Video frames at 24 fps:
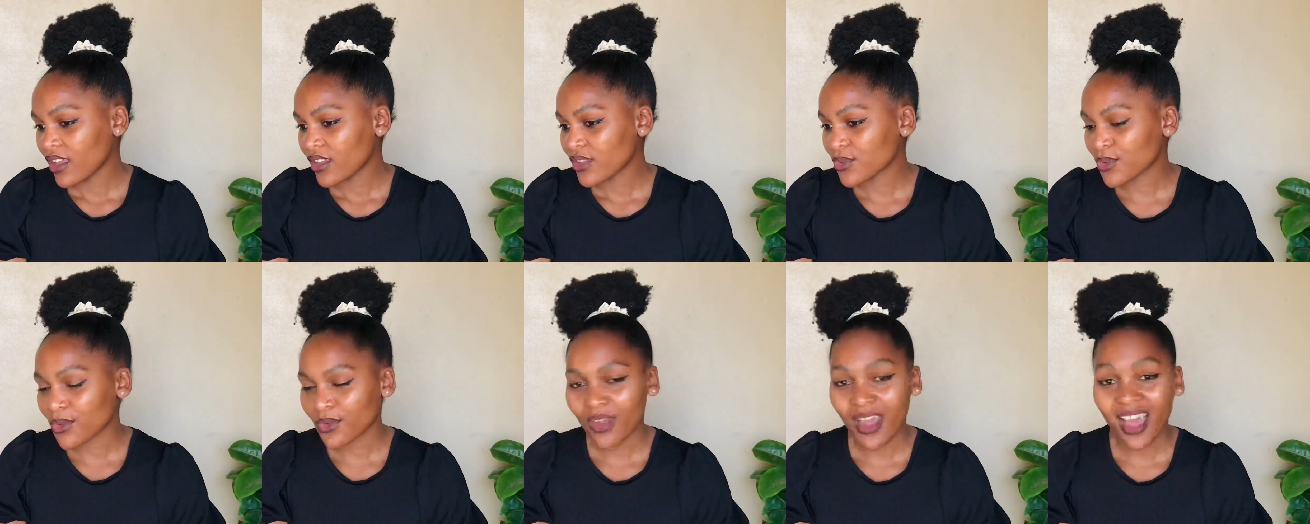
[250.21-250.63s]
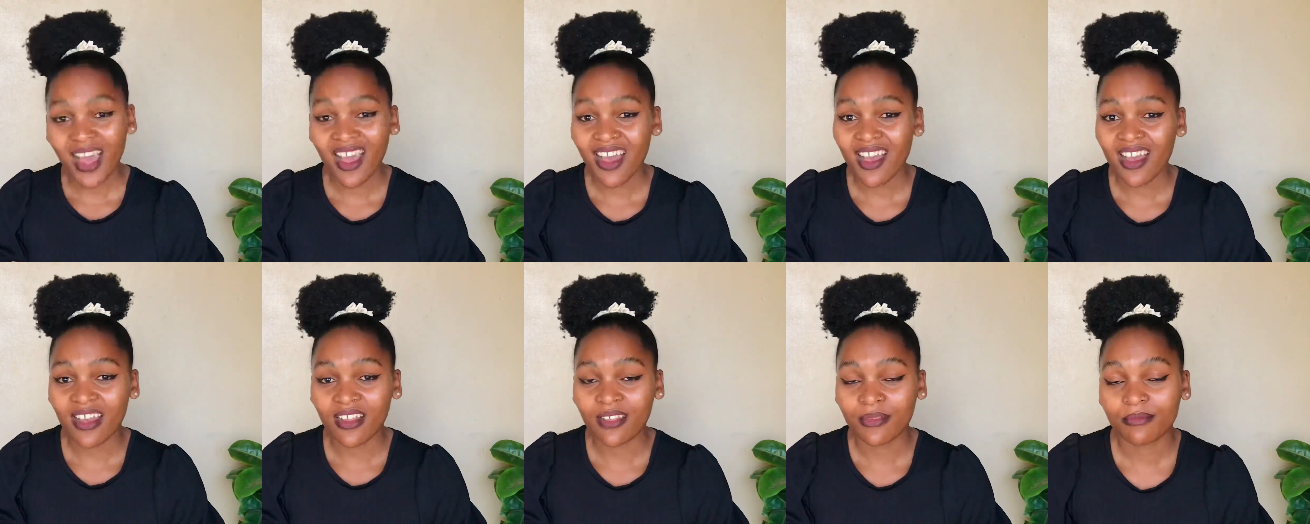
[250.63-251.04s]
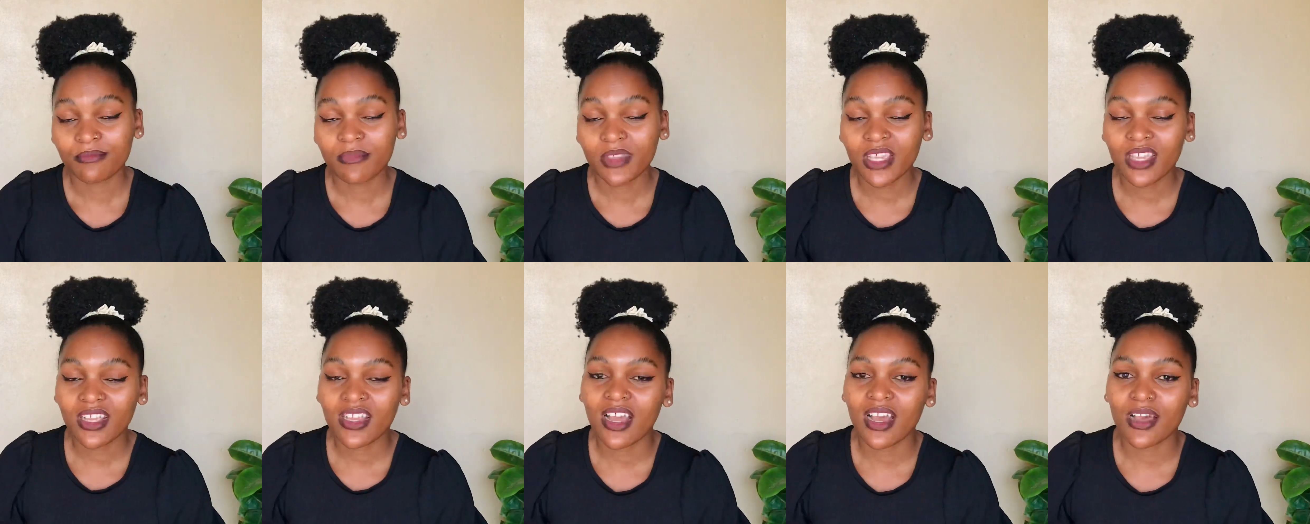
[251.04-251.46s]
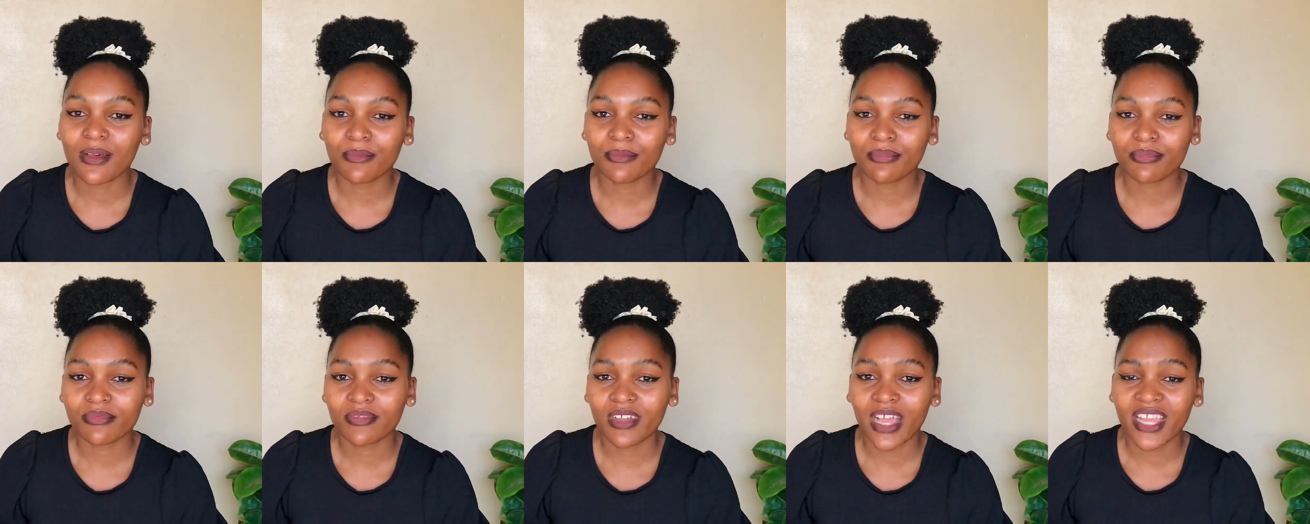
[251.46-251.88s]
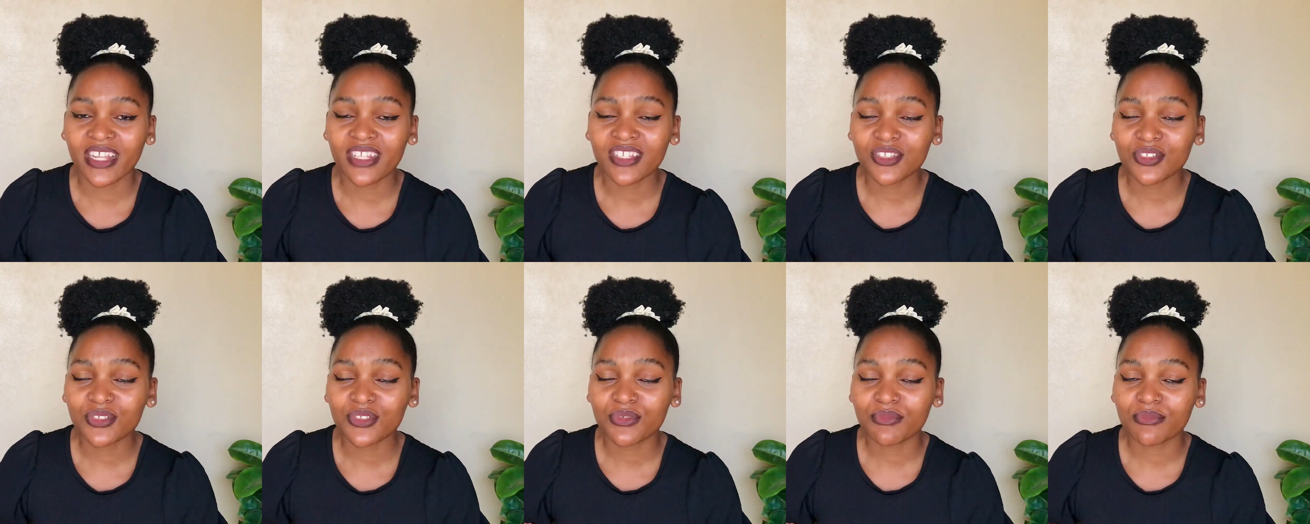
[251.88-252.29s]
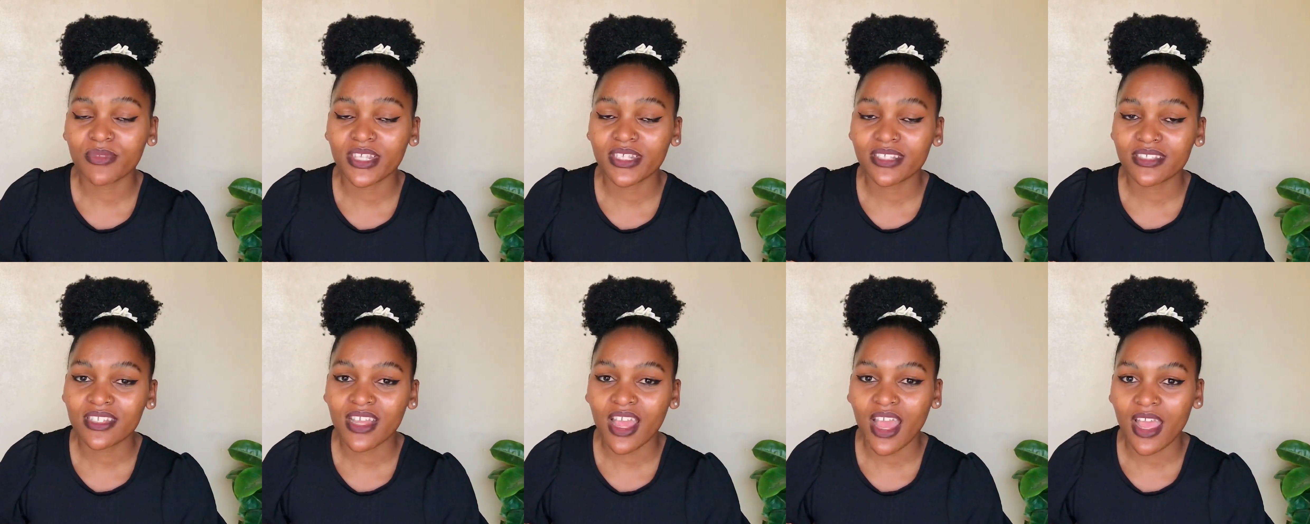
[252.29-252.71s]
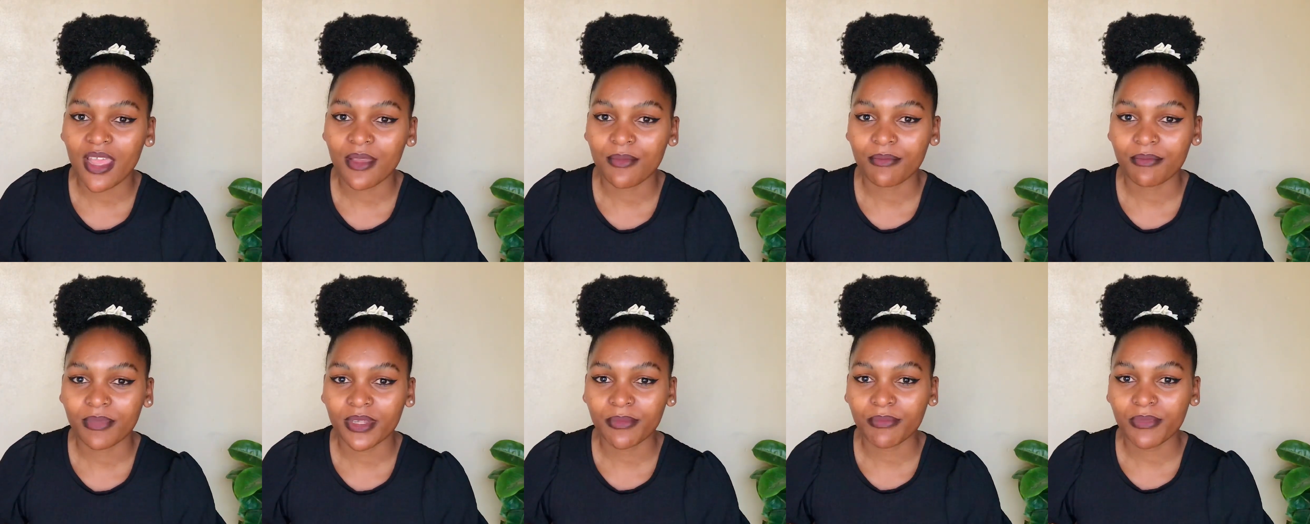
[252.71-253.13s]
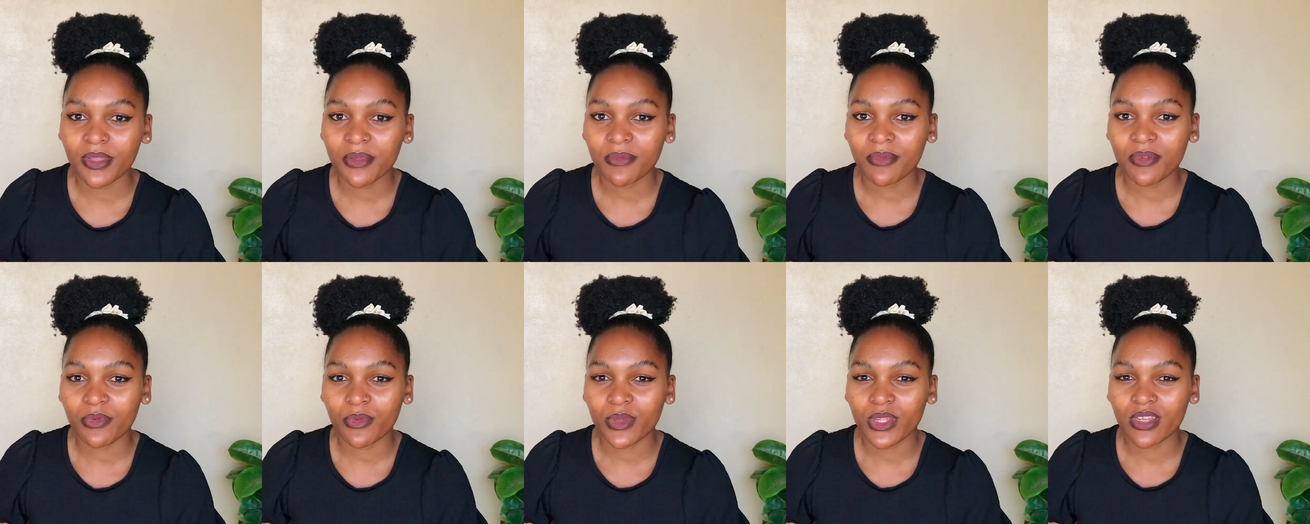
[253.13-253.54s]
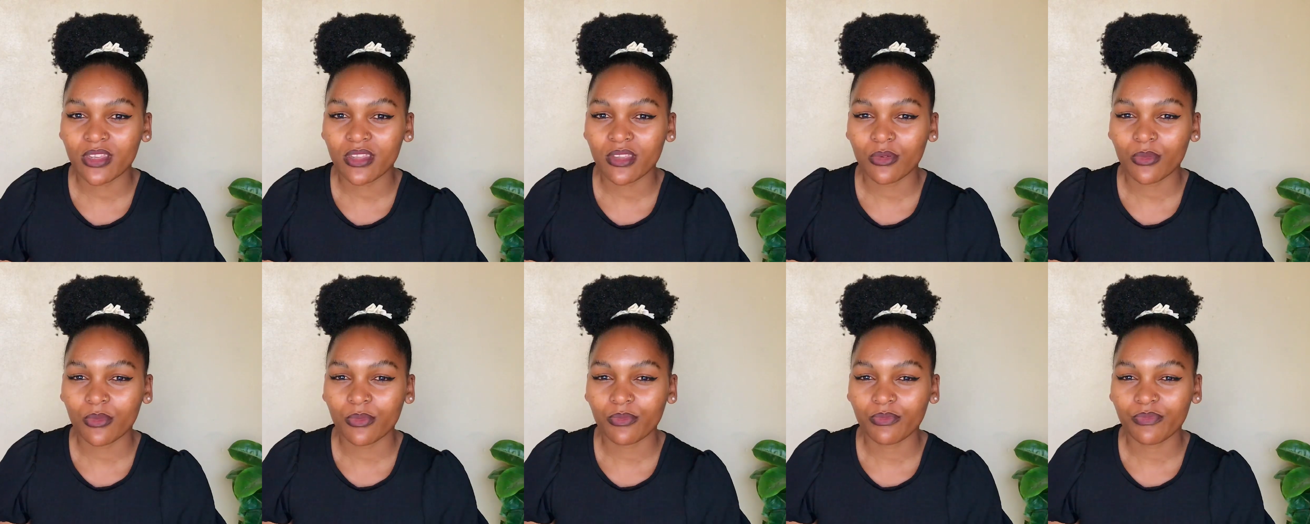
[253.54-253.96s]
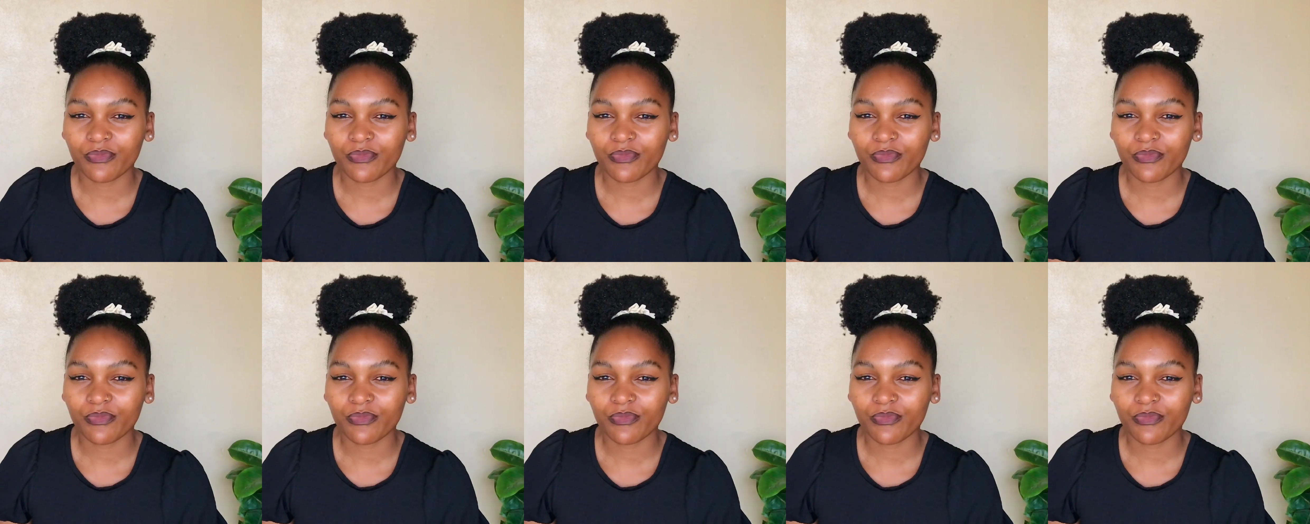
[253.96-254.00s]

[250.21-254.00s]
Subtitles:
So makeup, I need to make time. But maybe when the